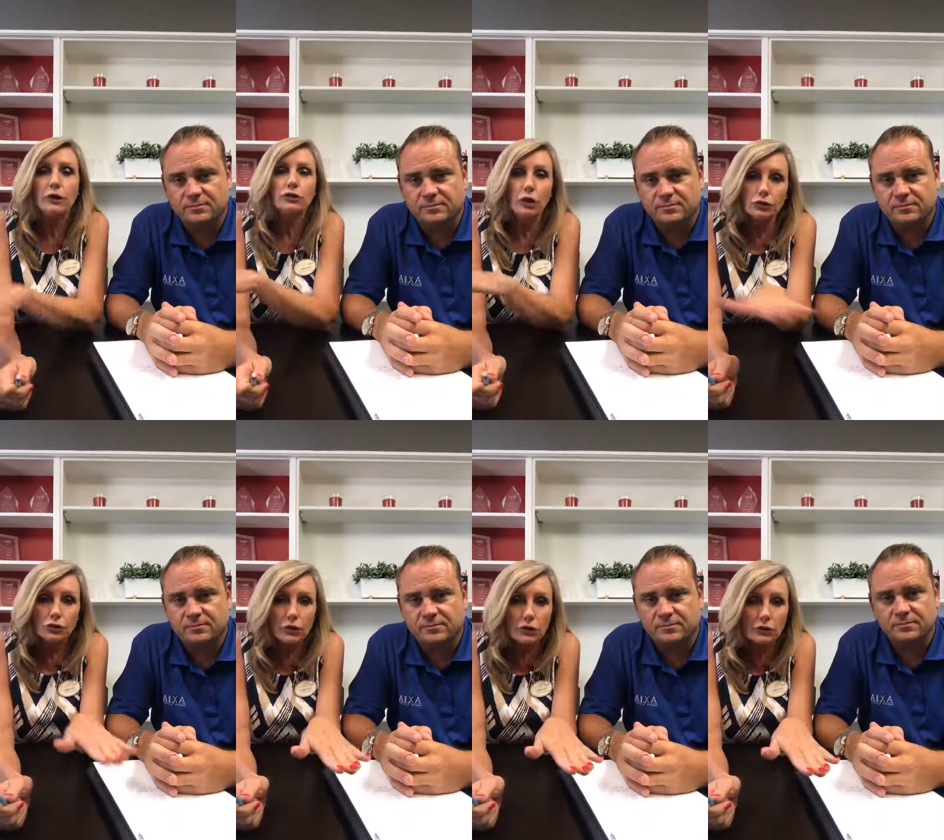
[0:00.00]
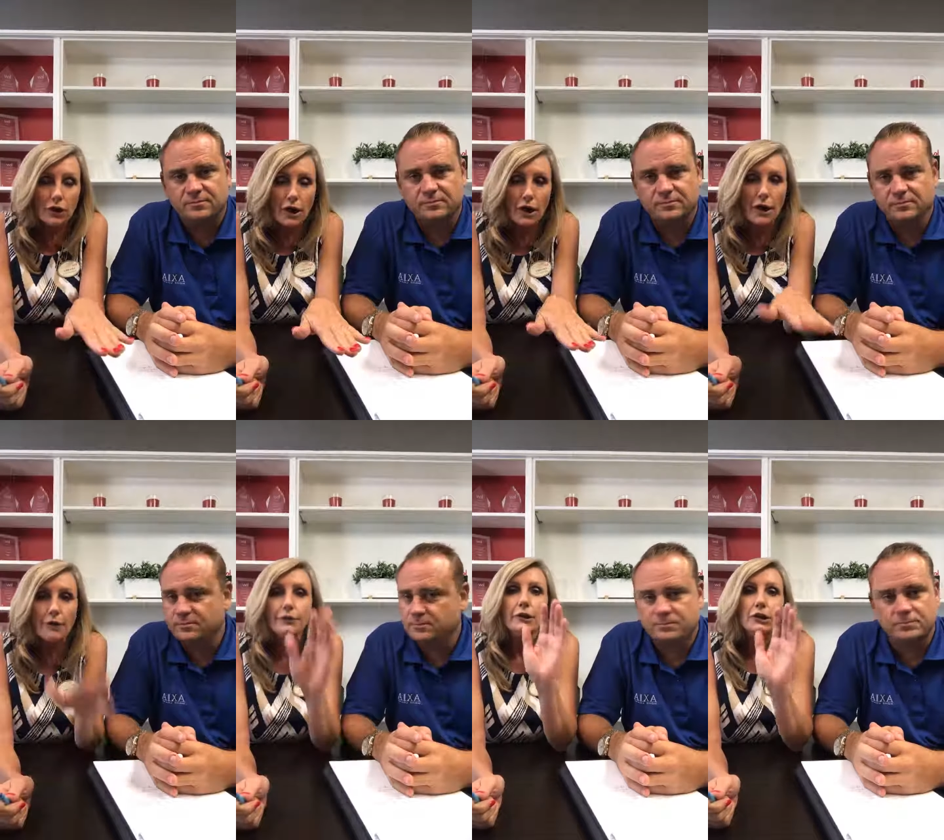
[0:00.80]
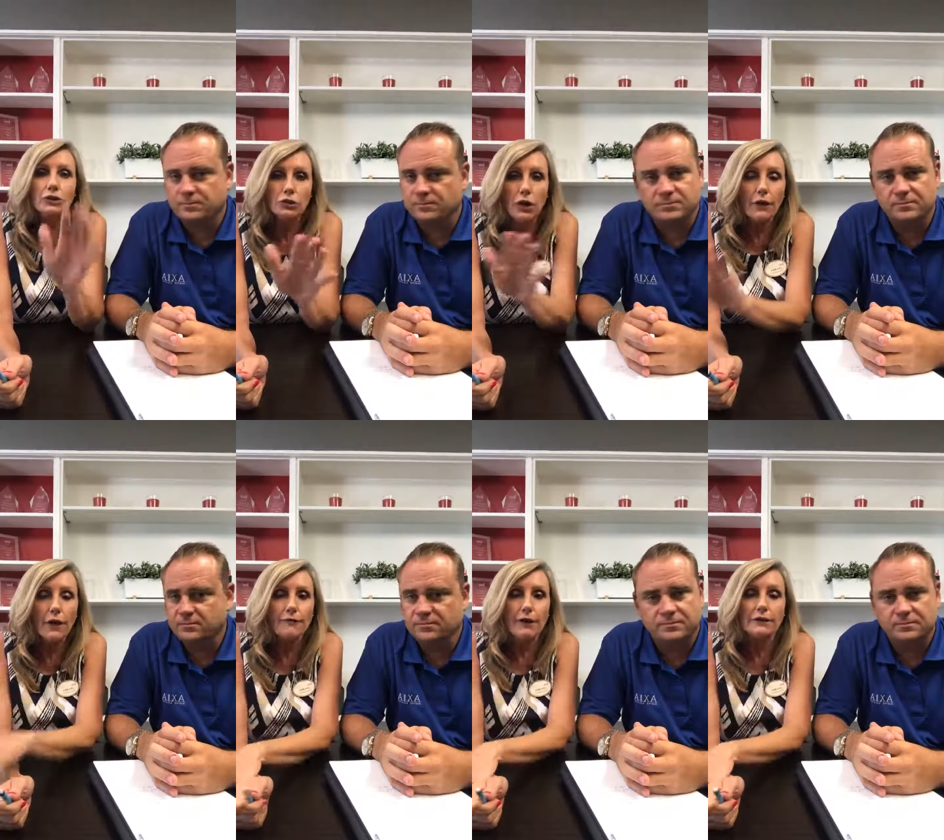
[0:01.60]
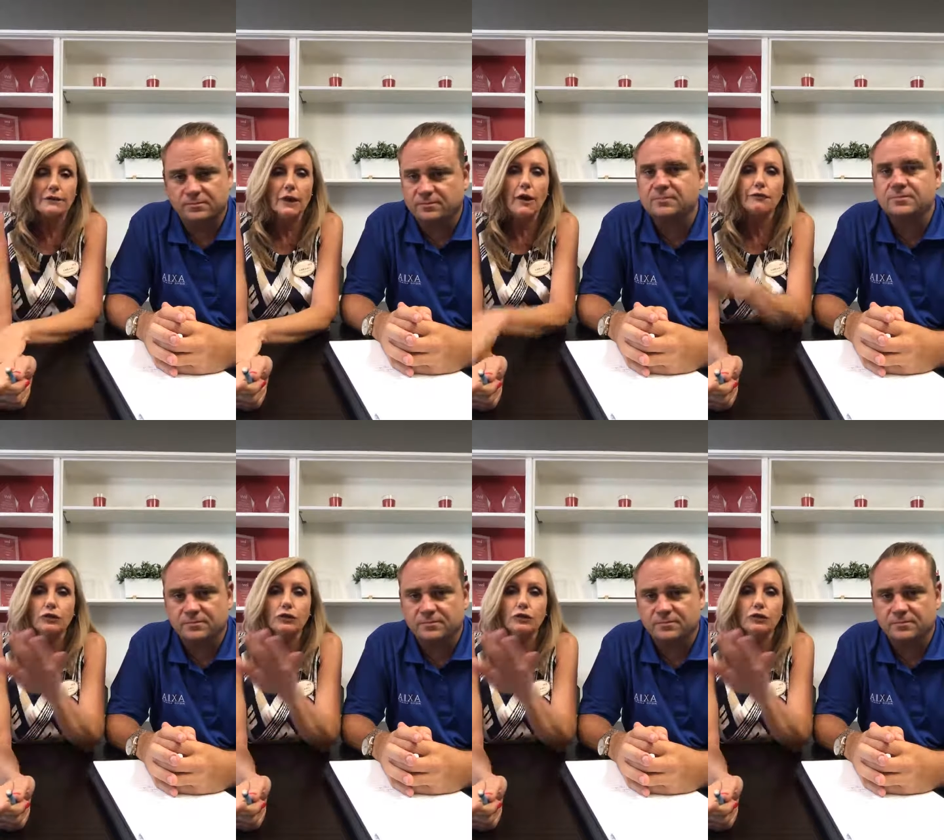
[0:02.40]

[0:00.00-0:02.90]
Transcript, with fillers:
Speaker 1: Don't drink and drive do all that fun stuff.